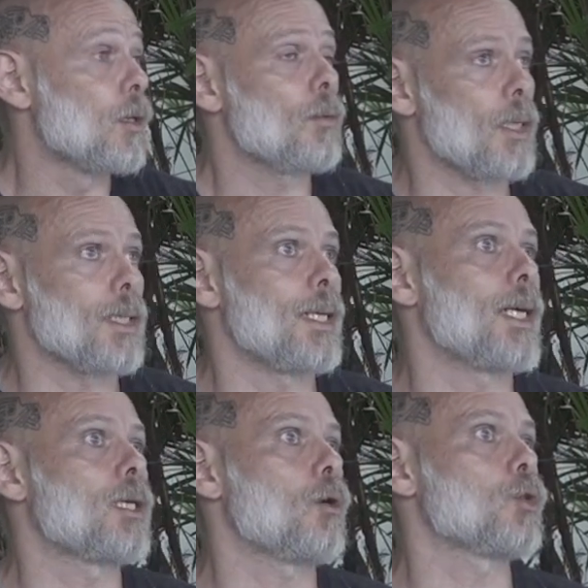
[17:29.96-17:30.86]
Right, and
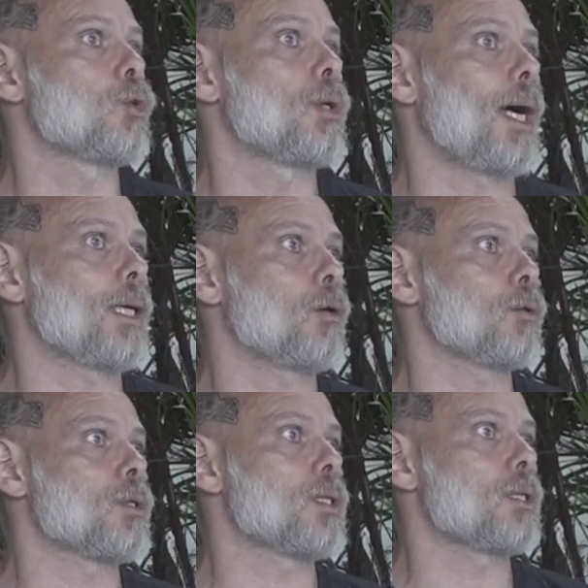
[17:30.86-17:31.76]
I
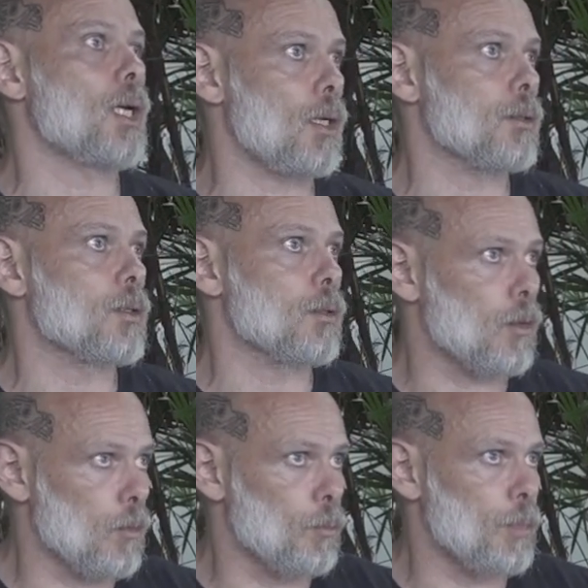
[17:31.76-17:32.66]
can't start
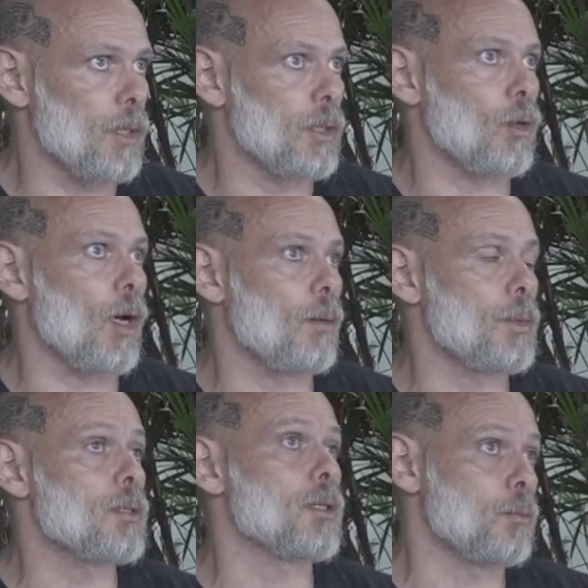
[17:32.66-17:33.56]
building your
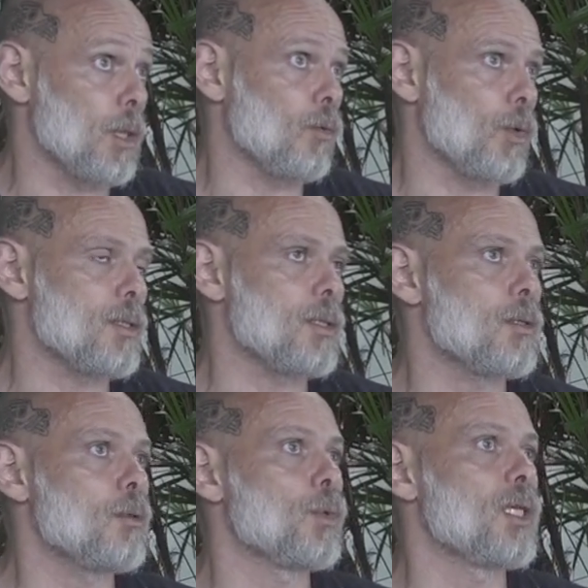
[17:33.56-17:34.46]
hammies in your race
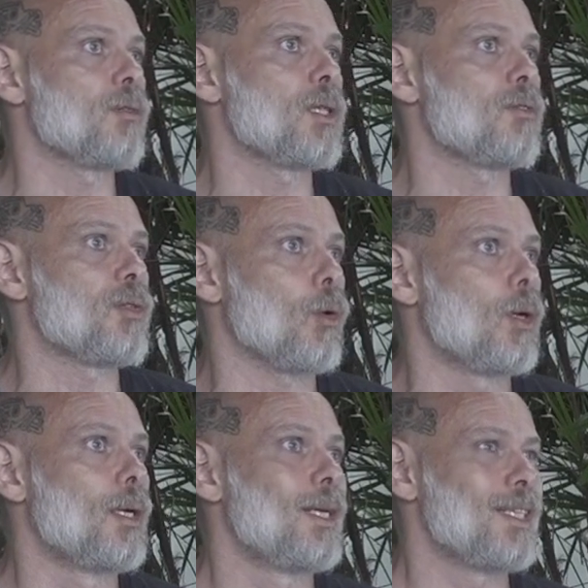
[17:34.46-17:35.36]
season, but even if you're
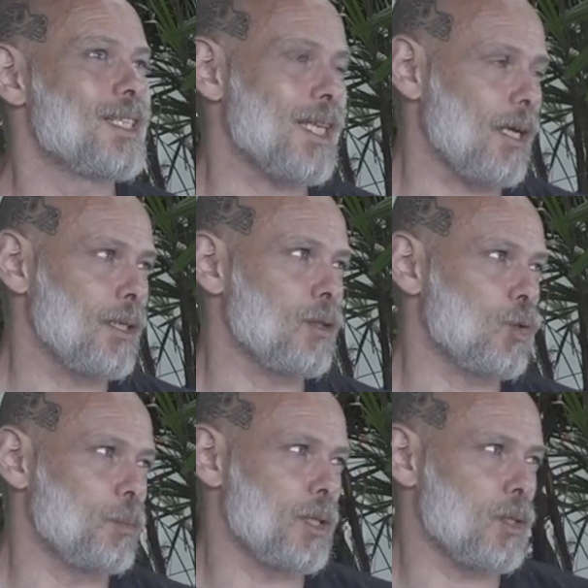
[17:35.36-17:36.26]
starting
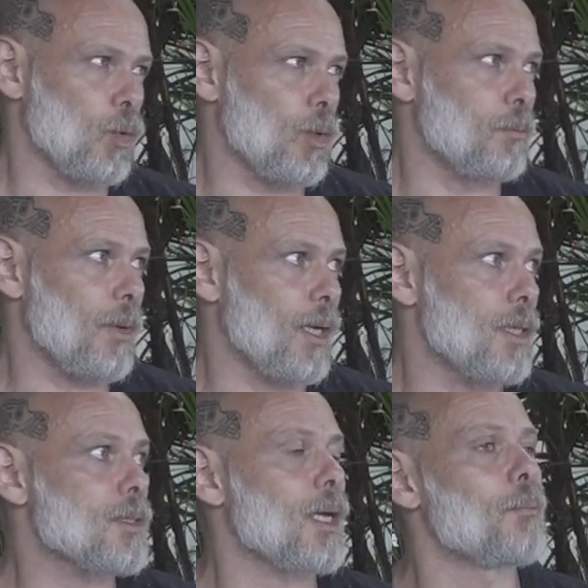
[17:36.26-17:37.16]
to be so
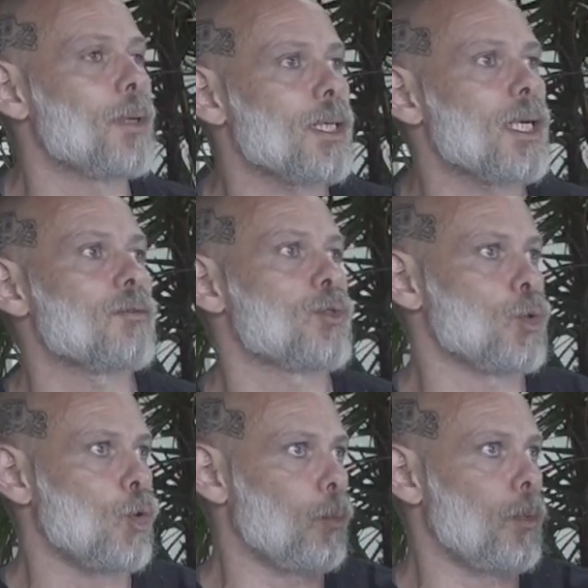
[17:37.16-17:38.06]
imbalanced, I might have to
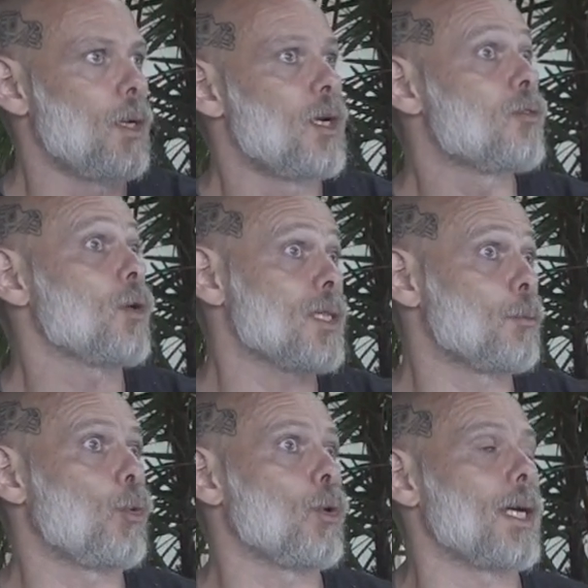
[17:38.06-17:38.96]
go, for
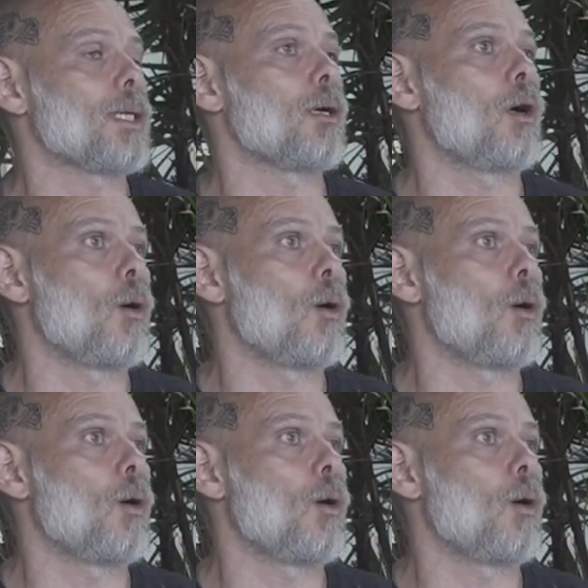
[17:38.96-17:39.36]
example, like,